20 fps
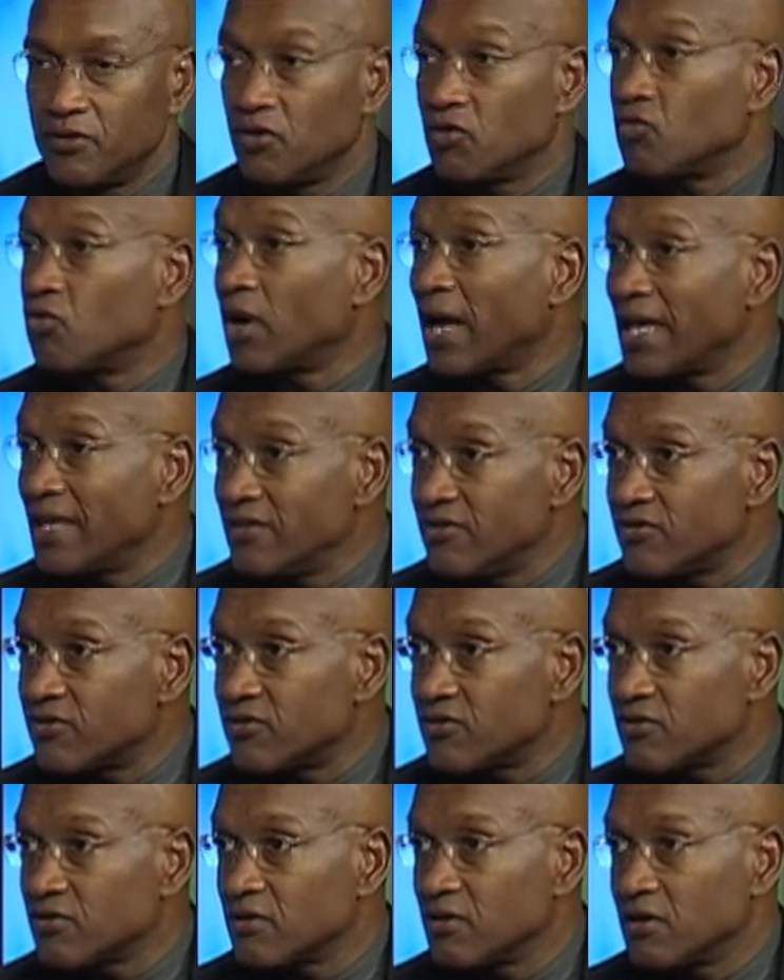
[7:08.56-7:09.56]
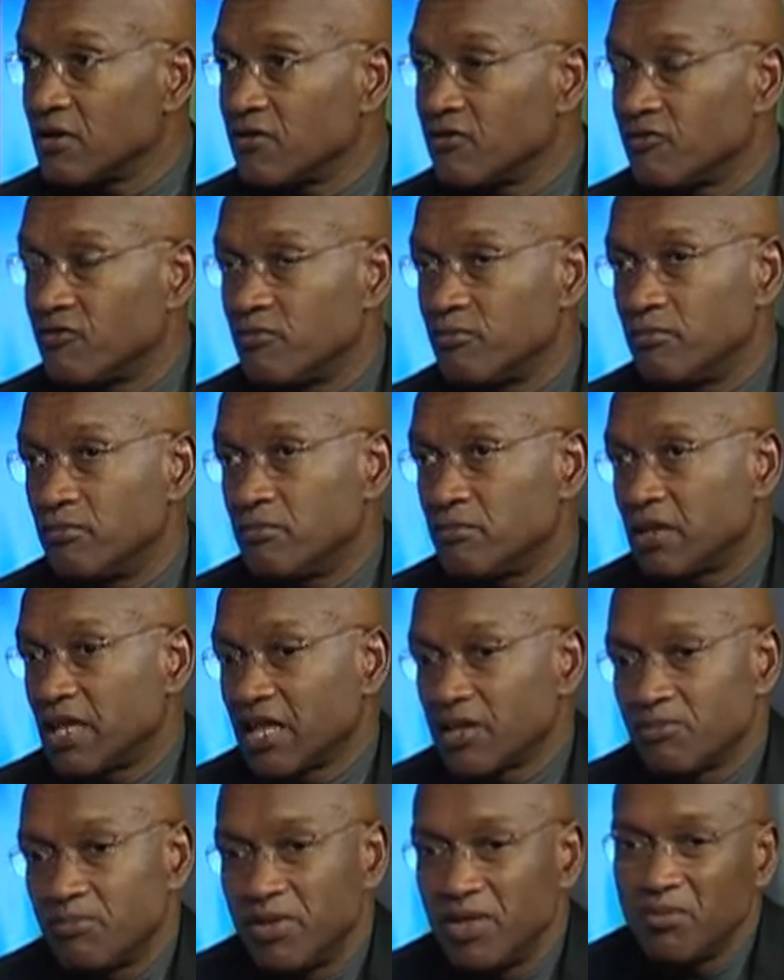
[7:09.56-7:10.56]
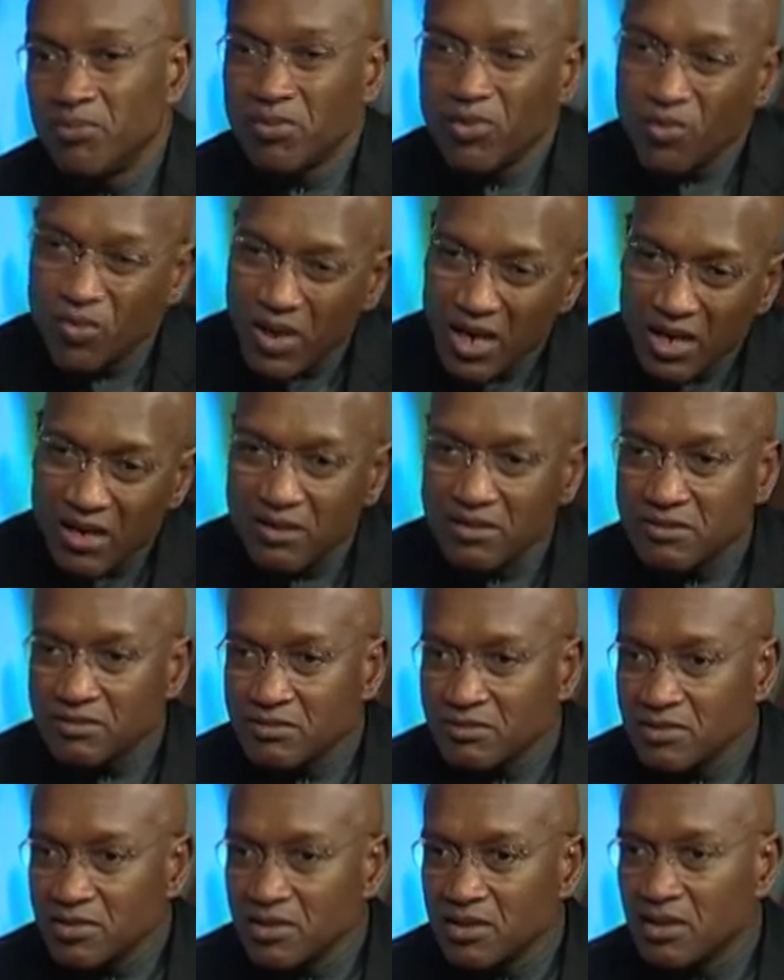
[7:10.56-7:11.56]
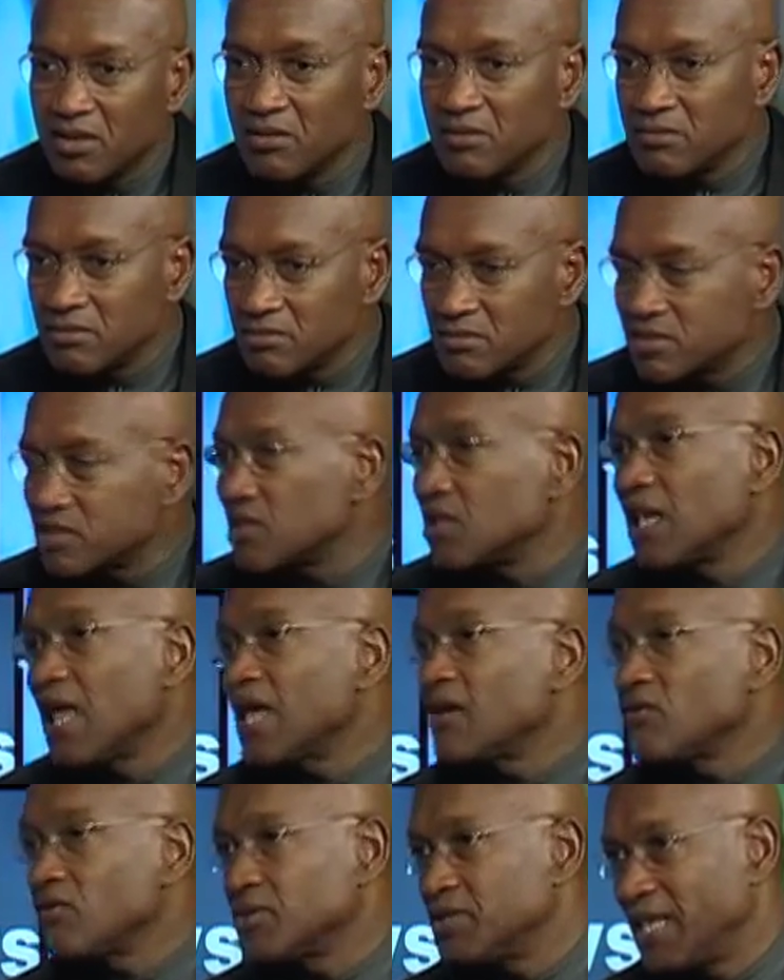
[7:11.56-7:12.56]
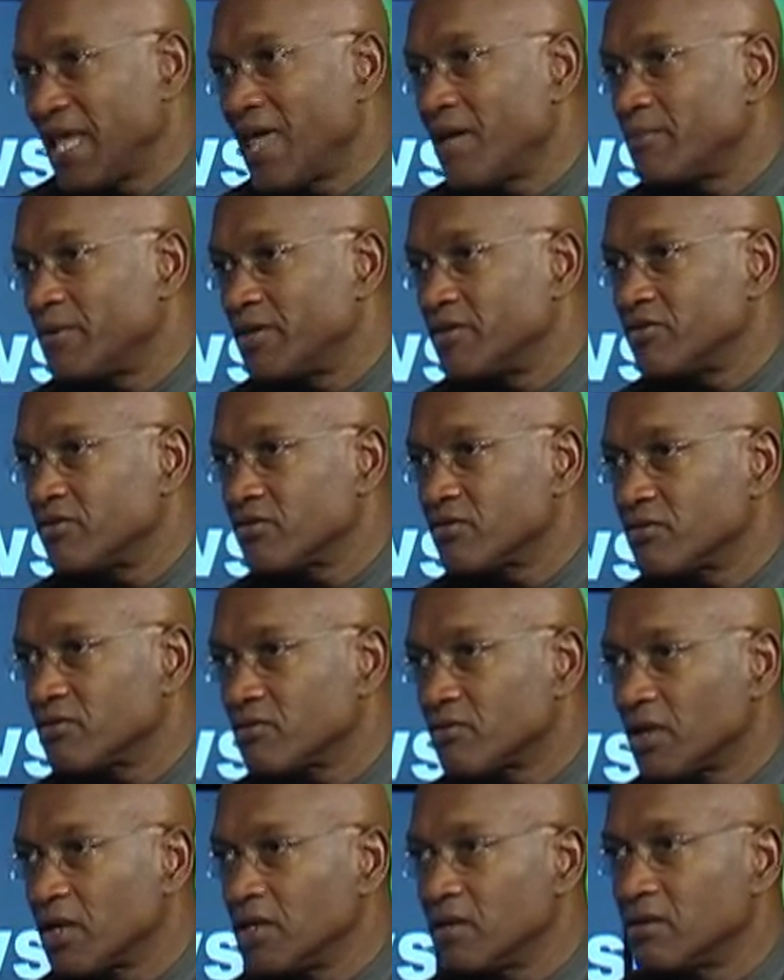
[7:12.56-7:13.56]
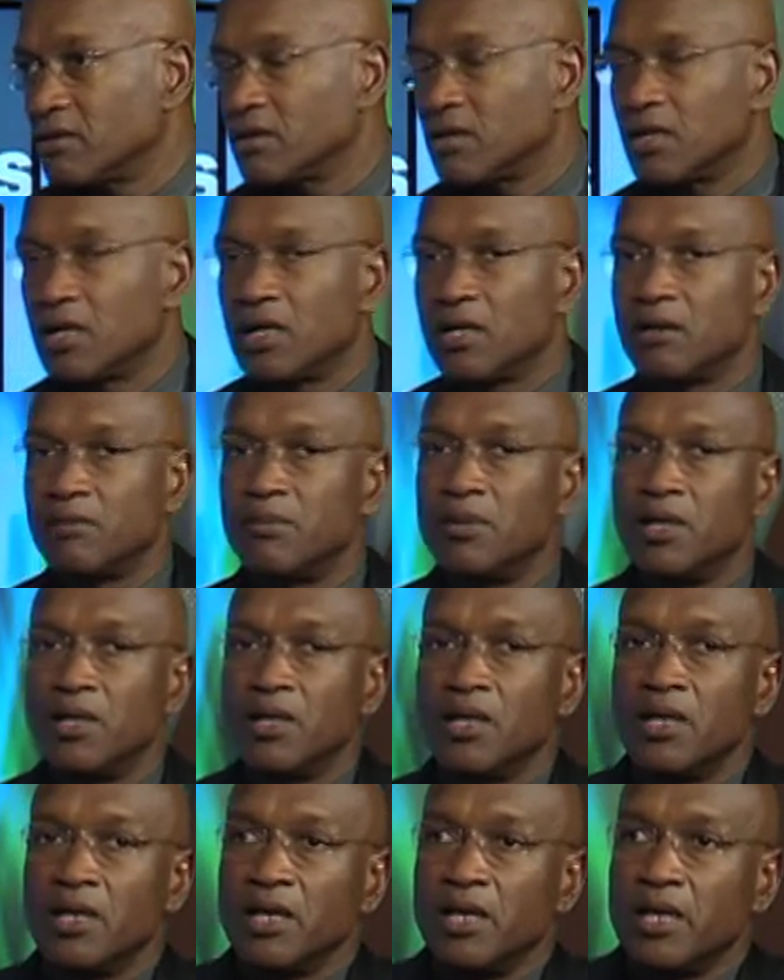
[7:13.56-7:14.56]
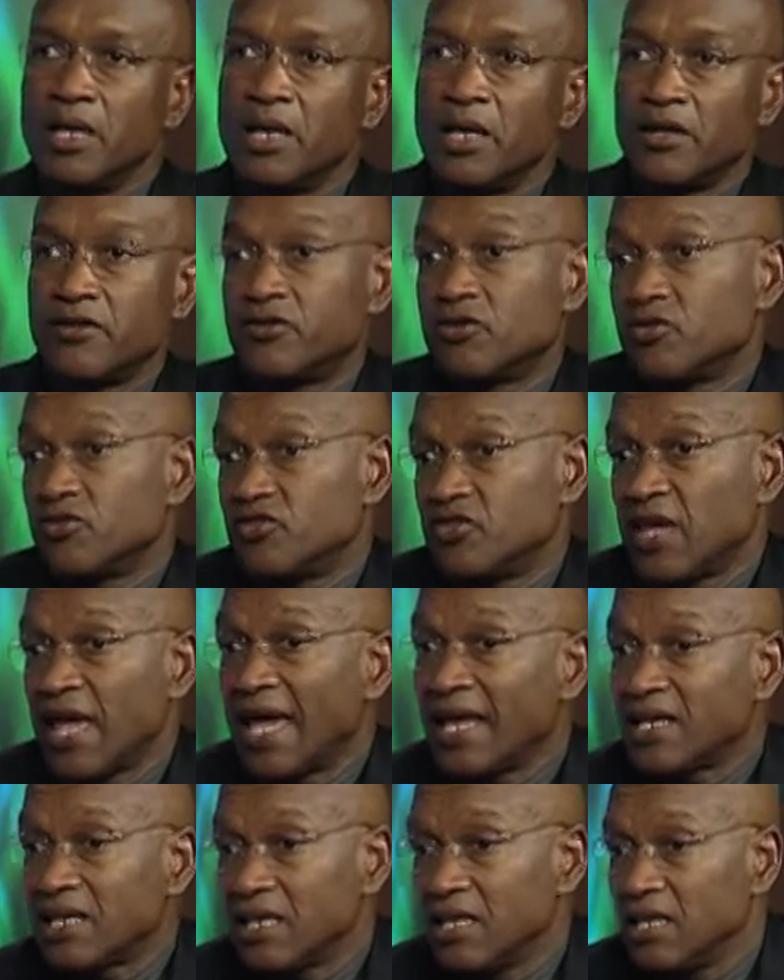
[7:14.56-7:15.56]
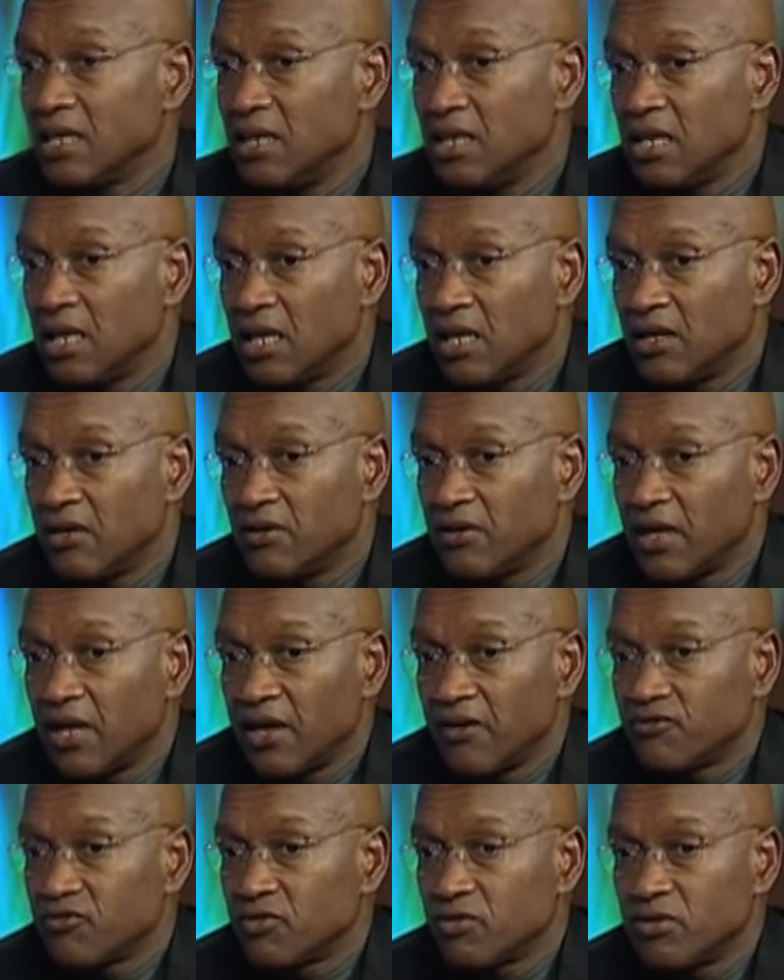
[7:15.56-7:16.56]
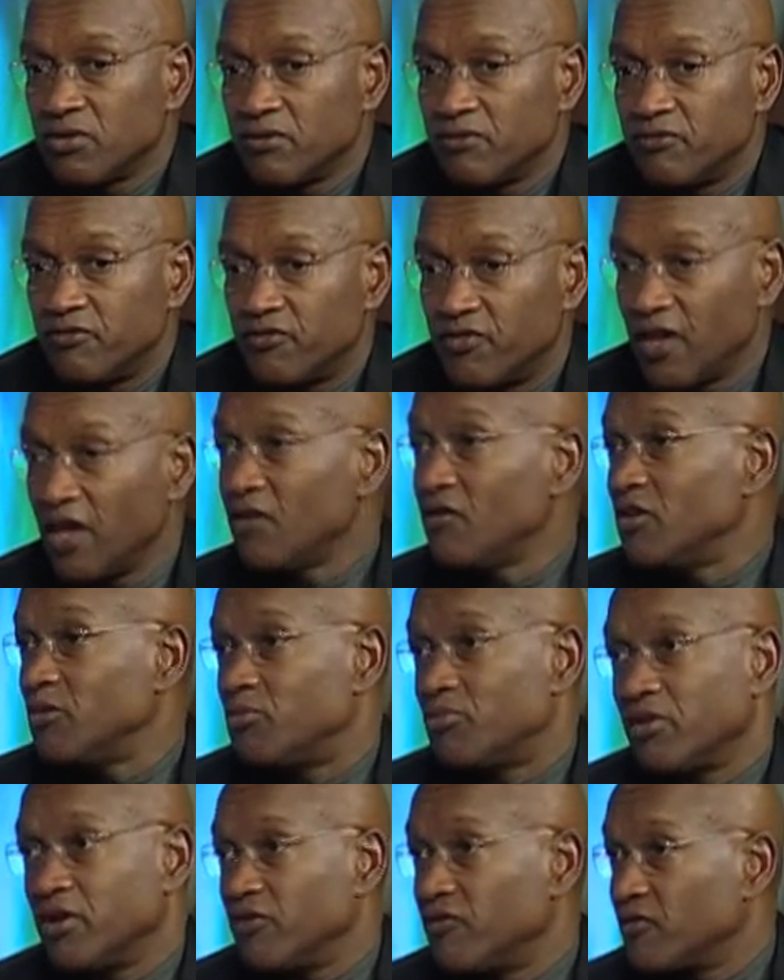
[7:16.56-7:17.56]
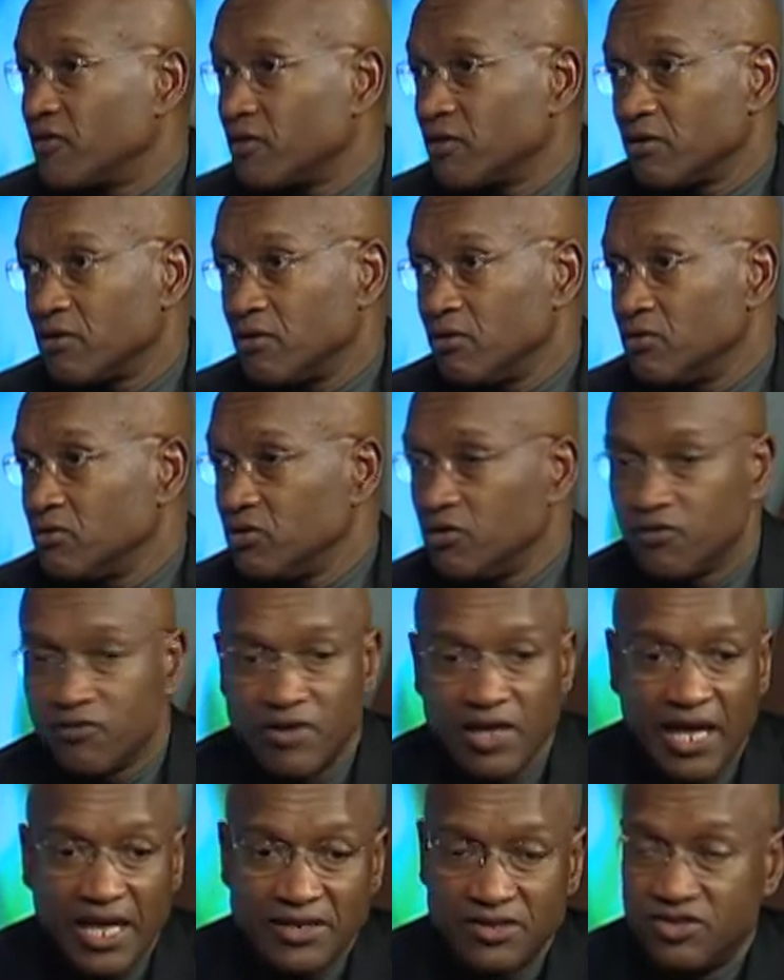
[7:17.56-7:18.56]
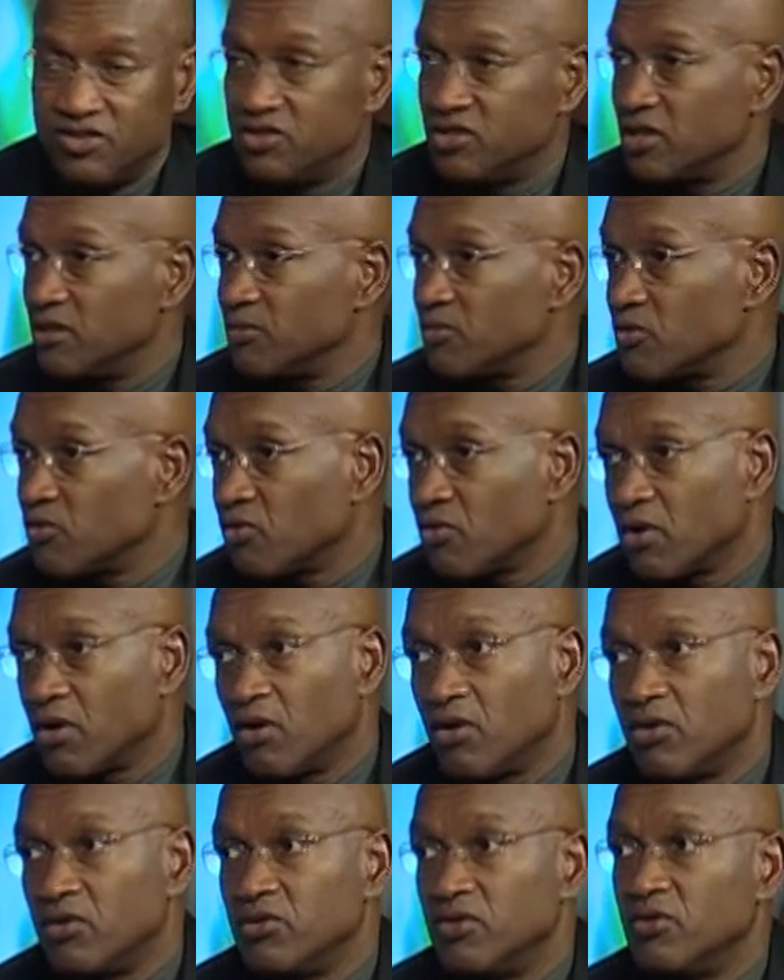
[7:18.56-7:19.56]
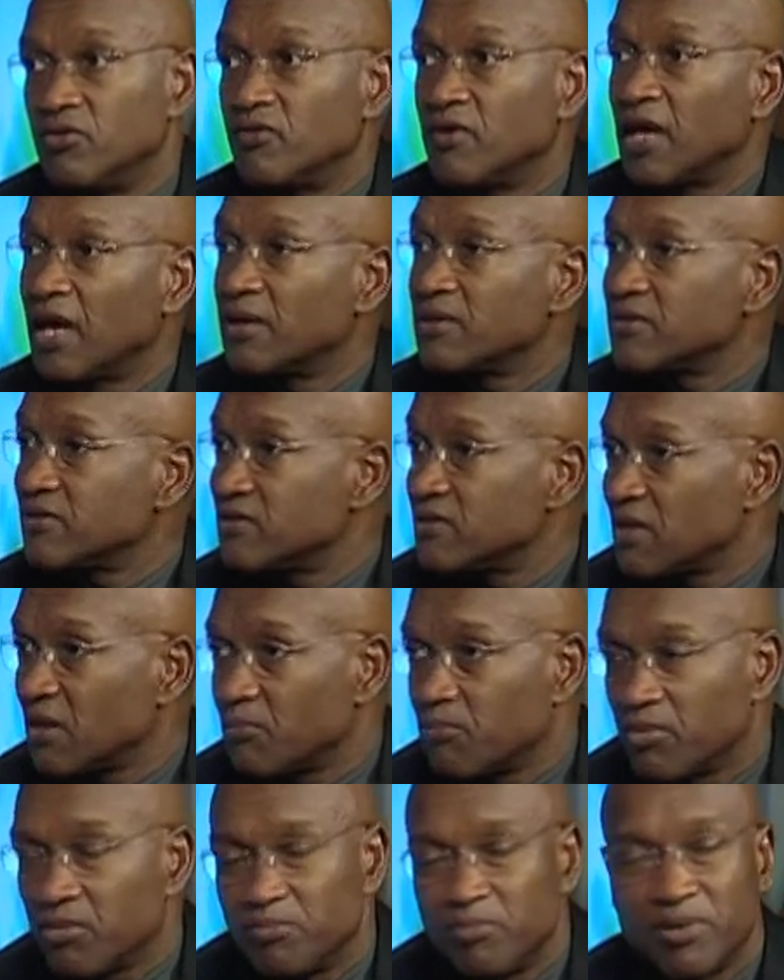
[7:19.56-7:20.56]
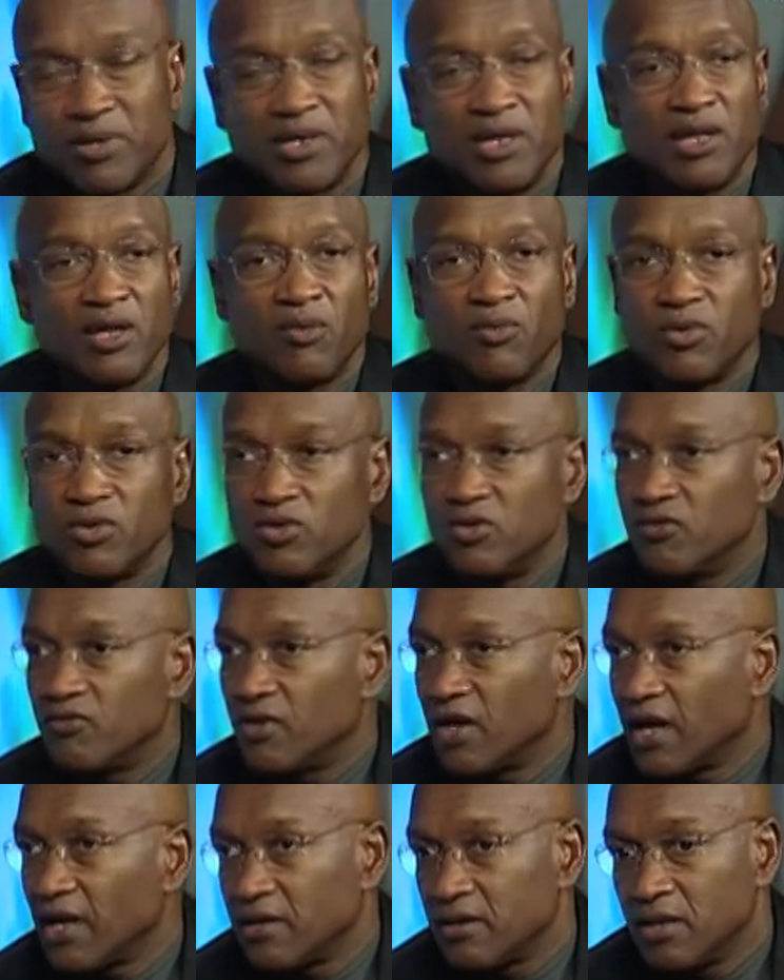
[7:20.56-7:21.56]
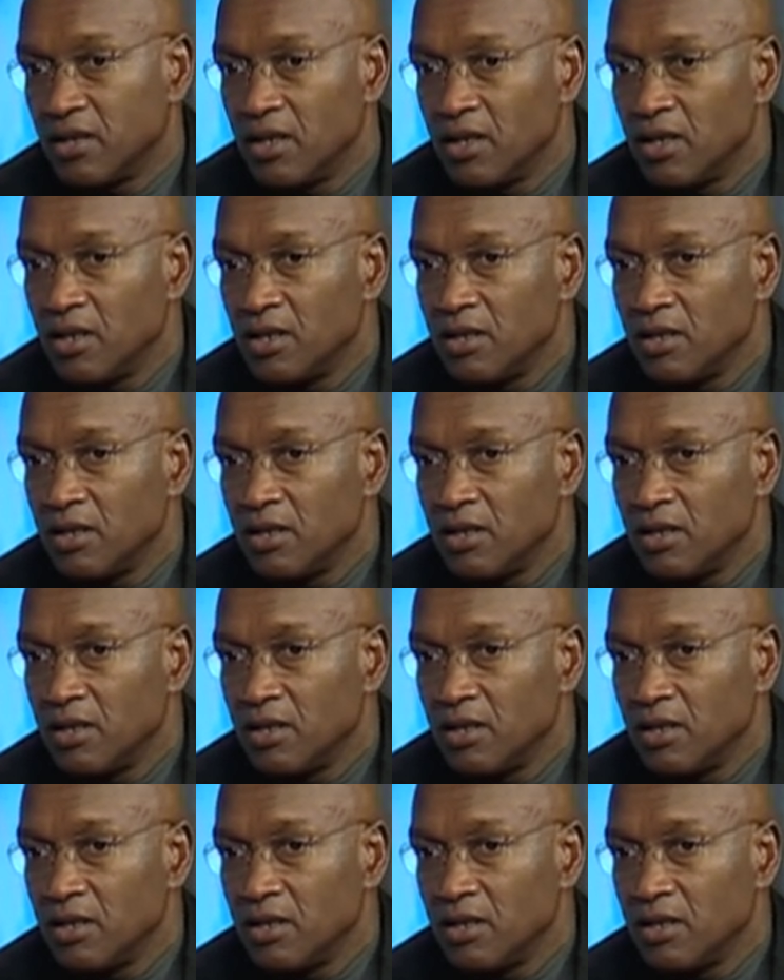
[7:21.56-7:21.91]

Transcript: the rights of black people, well, it's collateral damage, right? And so sadly, after a very brief interlude, you've got Jim Crow, you've got separate but equal, you've got